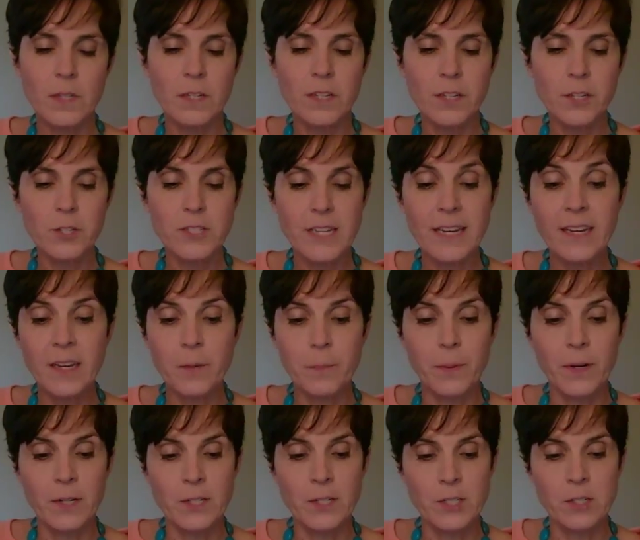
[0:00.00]
You take it
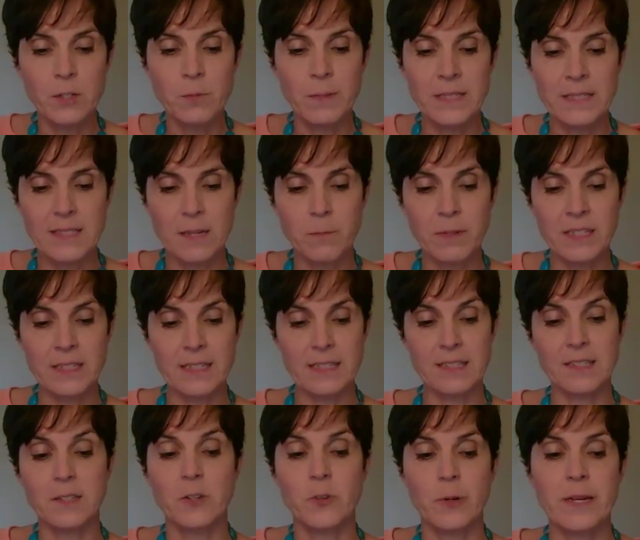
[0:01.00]
personal when someone
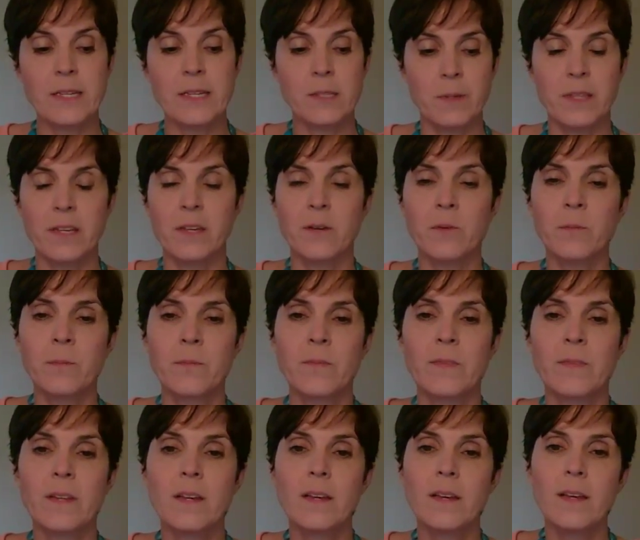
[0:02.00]
disagrees with you.
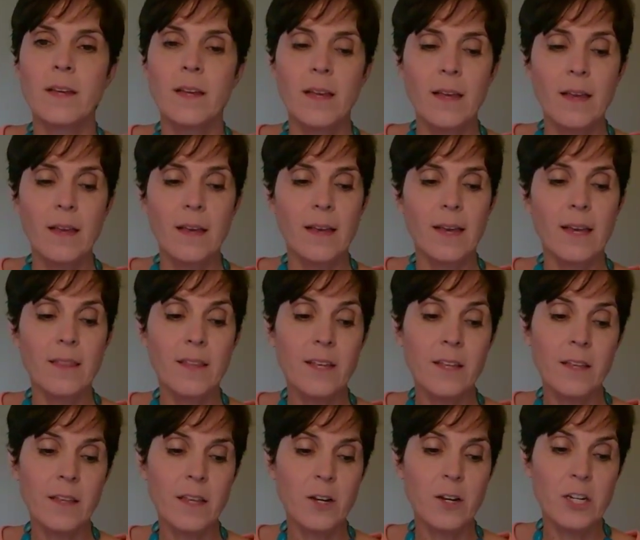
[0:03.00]
And
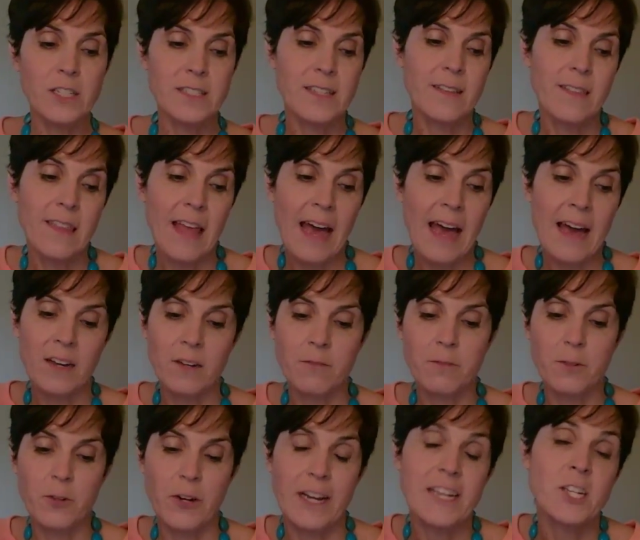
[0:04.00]
then there is a lack
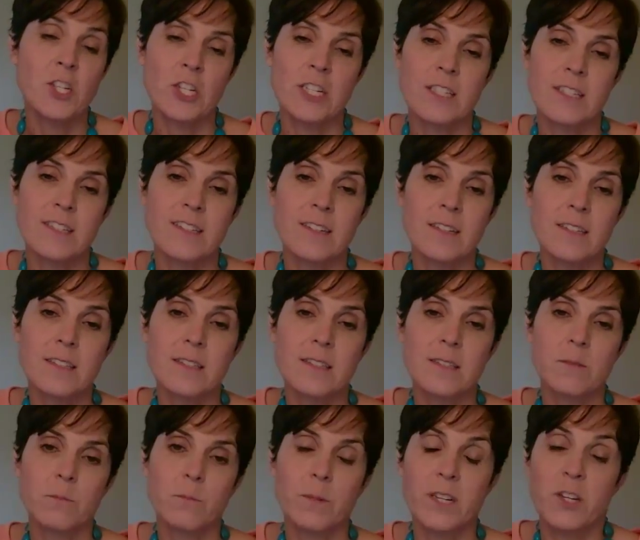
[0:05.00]
of
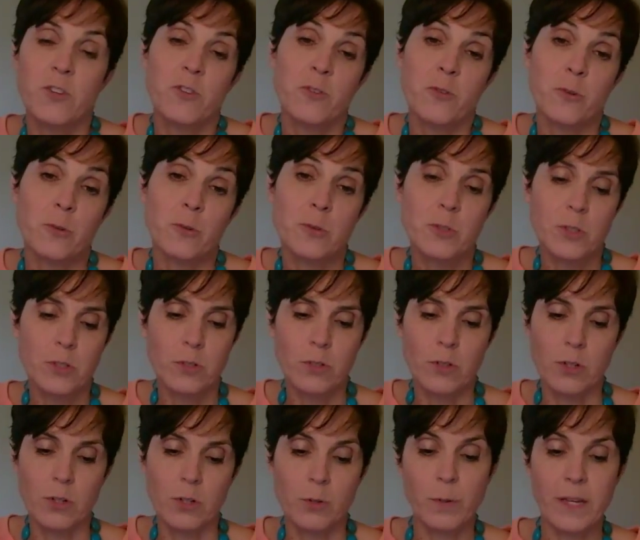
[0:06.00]
graciousness when you lose
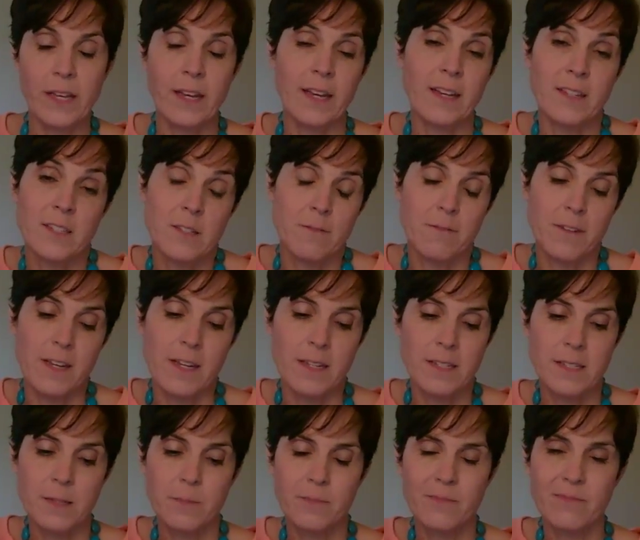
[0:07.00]
or in
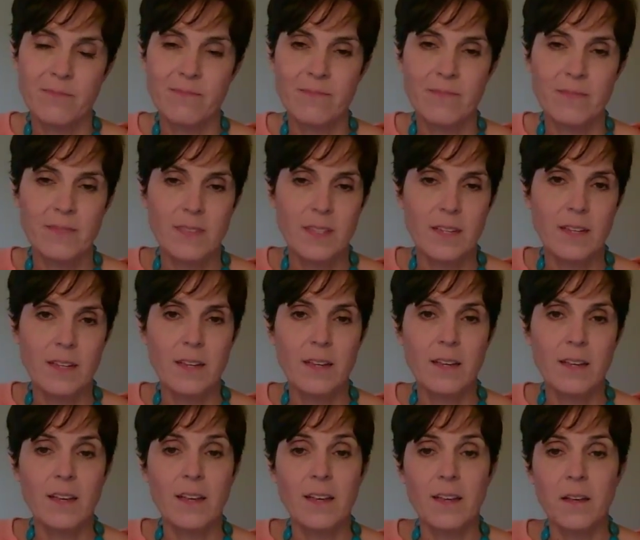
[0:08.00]
defeat.
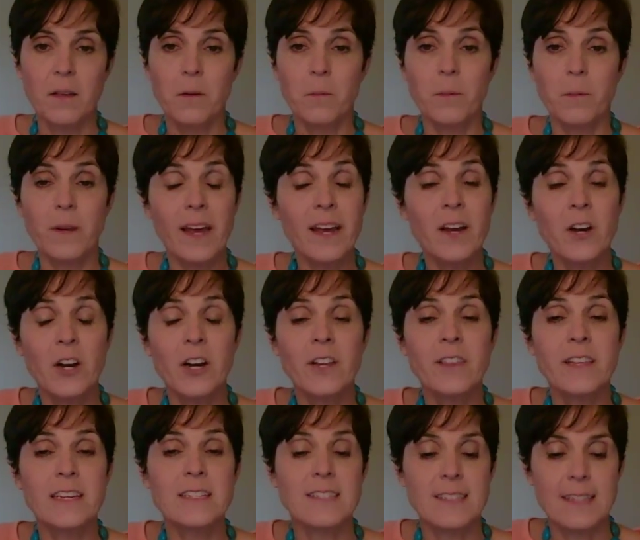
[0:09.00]
When I
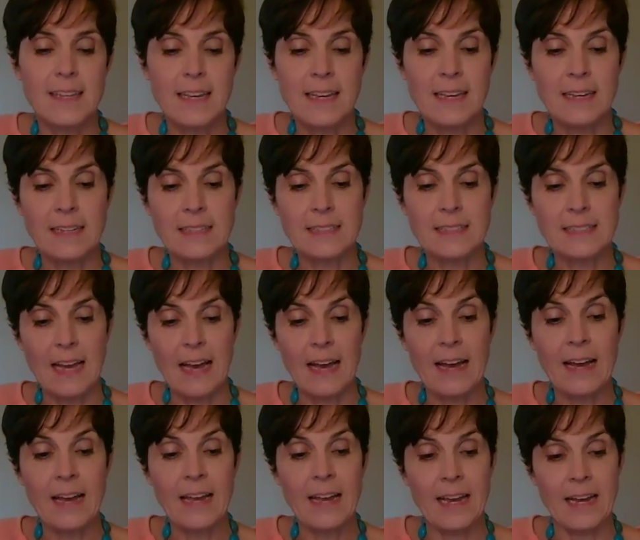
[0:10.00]
heard these things,
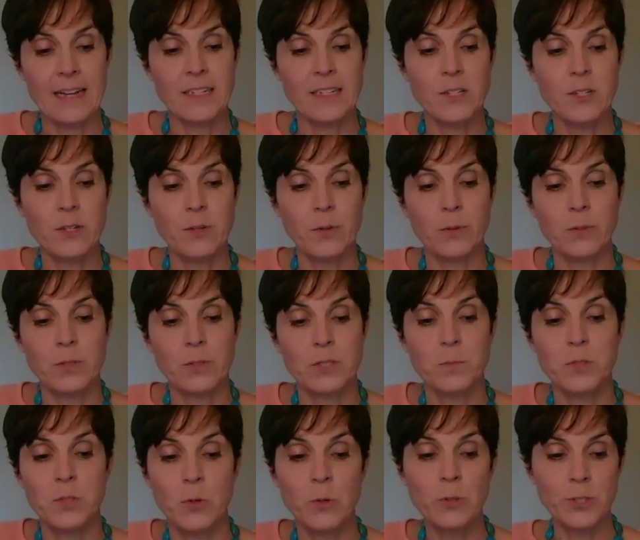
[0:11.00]
I had to do
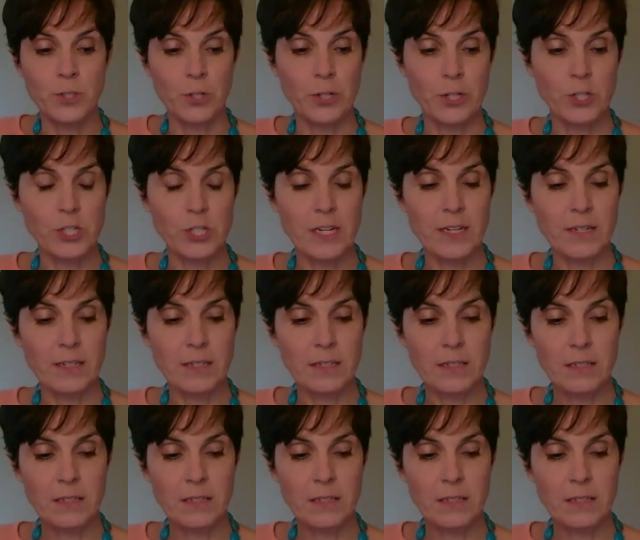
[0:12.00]
some soul searching